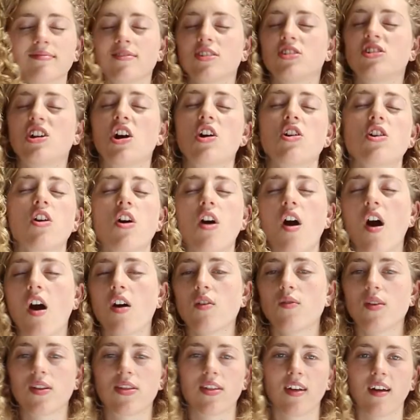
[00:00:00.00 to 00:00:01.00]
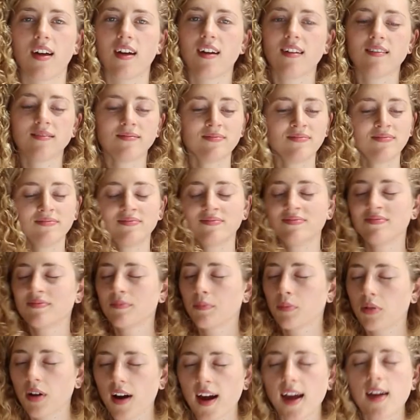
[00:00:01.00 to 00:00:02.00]
share your heart with it,
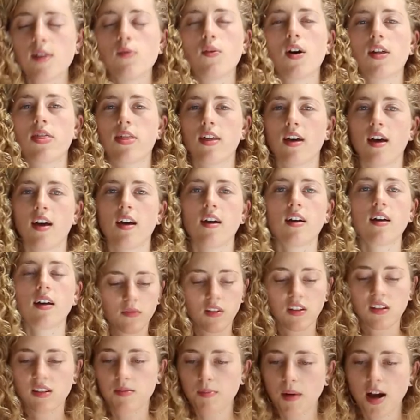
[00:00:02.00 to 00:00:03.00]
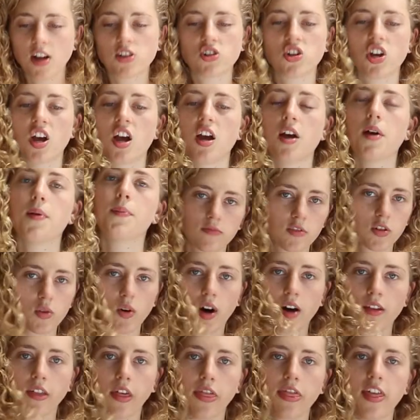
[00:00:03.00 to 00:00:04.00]
pray with it, smudge it, do
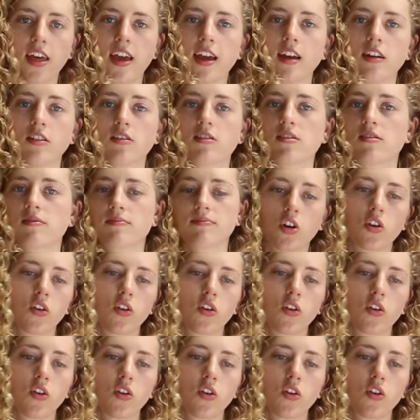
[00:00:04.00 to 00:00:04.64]
all the things.